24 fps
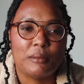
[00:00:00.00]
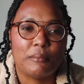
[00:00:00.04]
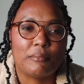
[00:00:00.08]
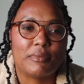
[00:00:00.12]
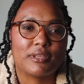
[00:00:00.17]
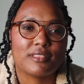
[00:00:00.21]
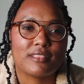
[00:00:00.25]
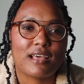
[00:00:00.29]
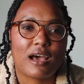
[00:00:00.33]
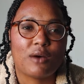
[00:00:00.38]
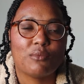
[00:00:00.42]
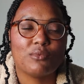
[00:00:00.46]

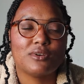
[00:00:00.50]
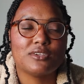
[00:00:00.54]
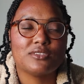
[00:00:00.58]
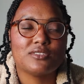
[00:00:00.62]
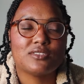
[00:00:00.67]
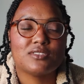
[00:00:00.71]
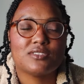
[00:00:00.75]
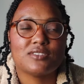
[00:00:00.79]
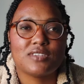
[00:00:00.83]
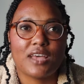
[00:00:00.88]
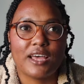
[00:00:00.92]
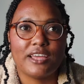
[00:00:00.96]
But that was
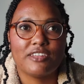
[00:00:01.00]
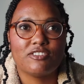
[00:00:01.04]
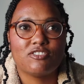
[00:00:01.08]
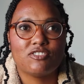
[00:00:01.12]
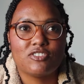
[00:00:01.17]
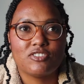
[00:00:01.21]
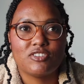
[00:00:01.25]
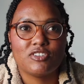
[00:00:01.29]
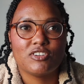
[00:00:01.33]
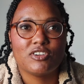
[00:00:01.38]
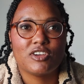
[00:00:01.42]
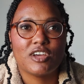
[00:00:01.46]

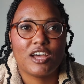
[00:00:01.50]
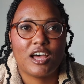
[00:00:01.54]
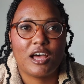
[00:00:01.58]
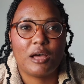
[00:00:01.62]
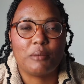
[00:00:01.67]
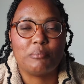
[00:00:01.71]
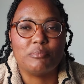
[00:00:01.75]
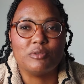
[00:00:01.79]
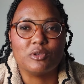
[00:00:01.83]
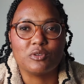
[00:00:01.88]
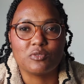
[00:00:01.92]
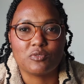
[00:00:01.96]
such
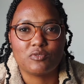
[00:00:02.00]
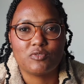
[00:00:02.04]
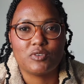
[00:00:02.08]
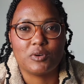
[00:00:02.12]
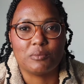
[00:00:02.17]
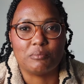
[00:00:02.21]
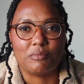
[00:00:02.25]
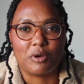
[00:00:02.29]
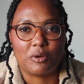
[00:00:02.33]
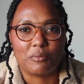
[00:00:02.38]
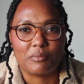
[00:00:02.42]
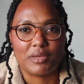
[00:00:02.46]
a beautiful
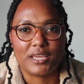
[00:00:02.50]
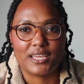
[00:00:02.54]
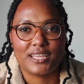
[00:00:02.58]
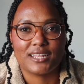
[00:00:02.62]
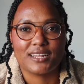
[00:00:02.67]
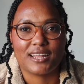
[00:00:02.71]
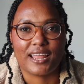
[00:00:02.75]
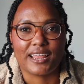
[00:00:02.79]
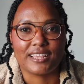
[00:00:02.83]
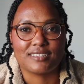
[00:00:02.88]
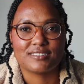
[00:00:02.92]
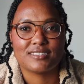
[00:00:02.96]
moment.
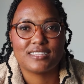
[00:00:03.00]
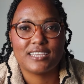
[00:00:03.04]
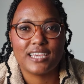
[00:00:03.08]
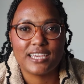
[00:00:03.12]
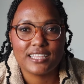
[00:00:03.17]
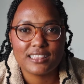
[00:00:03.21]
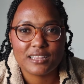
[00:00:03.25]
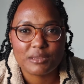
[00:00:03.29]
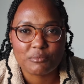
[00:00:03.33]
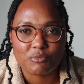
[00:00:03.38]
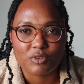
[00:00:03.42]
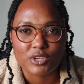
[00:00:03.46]
Like,
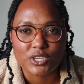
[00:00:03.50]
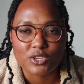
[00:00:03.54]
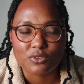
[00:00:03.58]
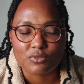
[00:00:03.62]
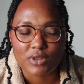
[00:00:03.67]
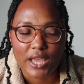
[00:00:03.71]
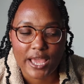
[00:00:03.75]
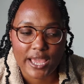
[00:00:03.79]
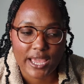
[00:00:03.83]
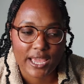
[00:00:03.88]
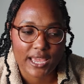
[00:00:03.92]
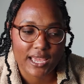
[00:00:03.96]
seeing them
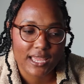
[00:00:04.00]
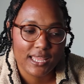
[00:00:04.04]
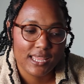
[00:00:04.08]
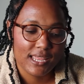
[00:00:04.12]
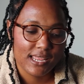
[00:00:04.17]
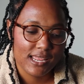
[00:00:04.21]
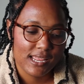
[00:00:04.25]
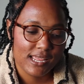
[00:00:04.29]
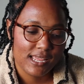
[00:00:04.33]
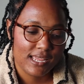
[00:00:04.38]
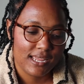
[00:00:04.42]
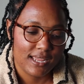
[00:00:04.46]
reunite
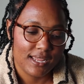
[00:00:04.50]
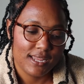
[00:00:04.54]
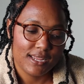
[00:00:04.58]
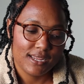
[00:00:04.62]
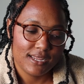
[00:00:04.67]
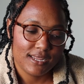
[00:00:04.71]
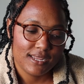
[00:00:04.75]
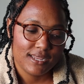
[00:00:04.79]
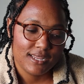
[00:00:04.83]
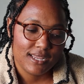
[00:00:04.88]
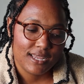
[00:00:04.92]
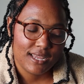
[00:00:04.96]

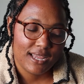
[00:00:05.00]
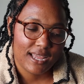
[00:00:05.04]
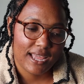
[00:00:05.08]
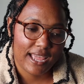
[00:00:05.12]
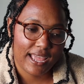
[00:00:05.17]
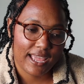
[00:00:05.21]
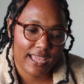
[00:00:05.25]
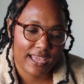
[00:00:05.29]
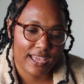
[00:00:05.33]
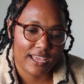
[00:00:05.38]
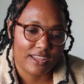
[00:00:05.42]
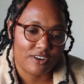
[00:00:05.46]

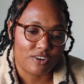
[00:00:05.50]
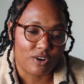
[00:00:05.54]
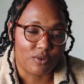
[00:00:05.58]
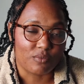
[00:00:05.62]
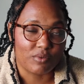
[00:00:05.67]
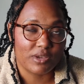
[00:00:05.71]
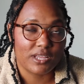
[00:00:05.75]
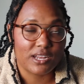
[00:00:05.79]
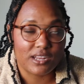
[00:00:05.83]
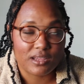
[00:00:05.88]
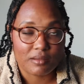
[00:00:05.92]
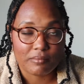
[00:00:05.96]
and or
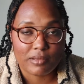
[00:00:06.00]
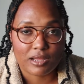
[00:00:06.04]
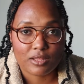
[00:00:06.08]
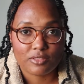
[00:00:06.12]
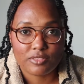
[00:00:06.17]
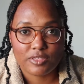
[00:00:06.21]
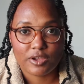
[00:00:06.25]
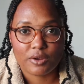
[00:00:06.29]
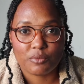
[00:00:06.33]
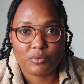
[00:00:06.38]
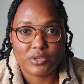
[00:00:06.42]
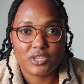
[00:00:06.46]
reading
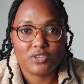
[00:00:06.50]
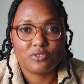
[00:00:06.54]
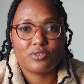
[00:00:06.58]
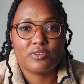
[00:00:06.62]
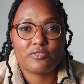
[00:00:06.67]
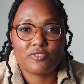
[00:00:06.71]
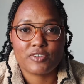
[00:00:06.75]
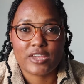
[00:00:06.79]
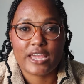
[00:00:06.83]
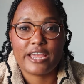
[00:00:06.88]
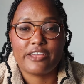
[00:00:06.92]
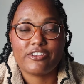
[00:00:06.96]
about their
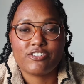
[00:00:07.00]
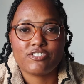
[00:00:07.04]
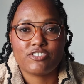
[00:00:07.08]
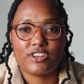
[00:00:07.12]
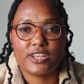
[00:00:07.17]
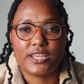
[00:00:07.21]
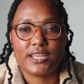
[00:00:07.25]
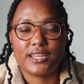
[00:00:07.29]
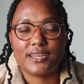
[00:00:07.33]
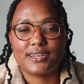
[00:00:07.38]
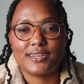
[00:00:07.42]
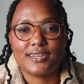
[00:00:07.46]

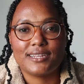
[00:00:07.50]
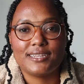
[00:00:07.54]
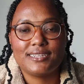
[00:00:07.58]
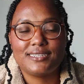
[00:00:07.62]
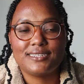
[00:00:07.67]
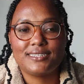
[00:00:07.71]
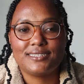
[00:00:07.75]
reunification